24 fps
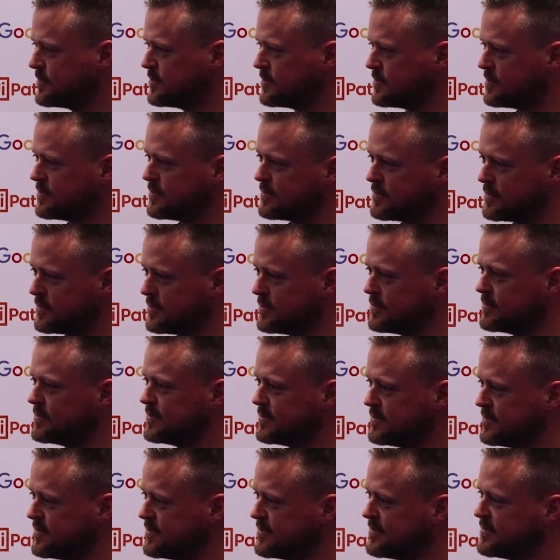
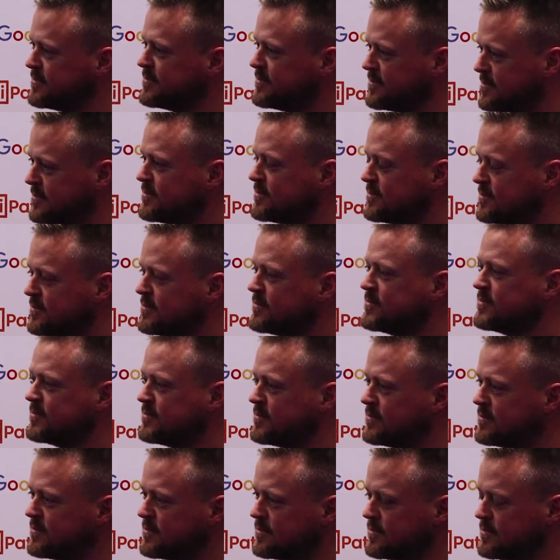
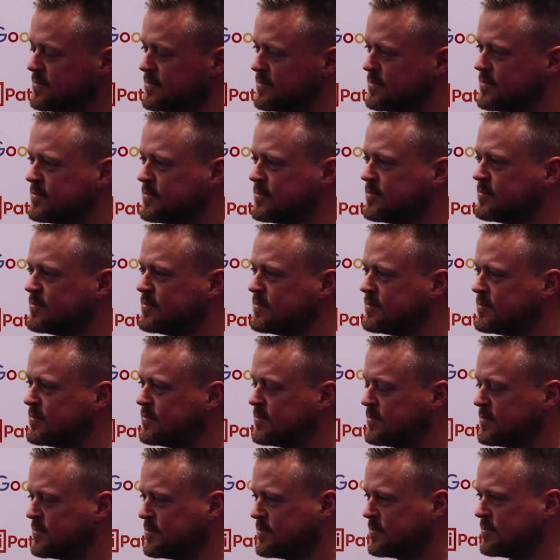
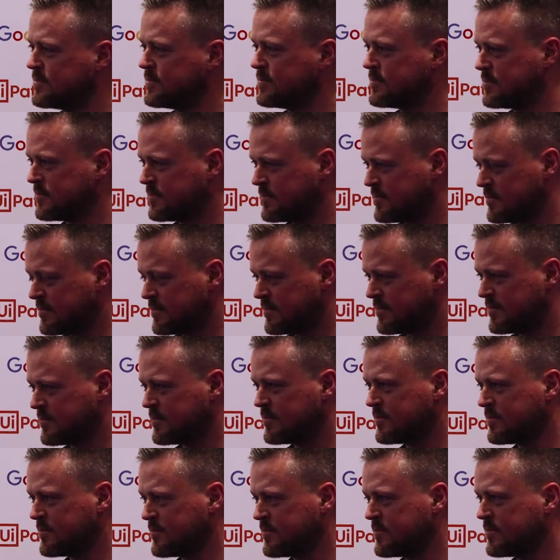
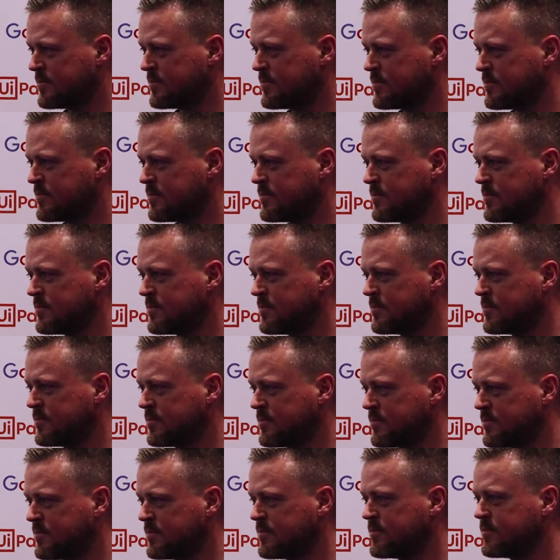
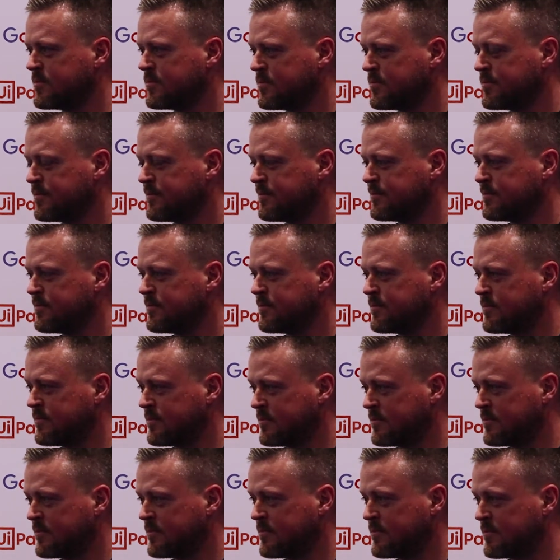(silent)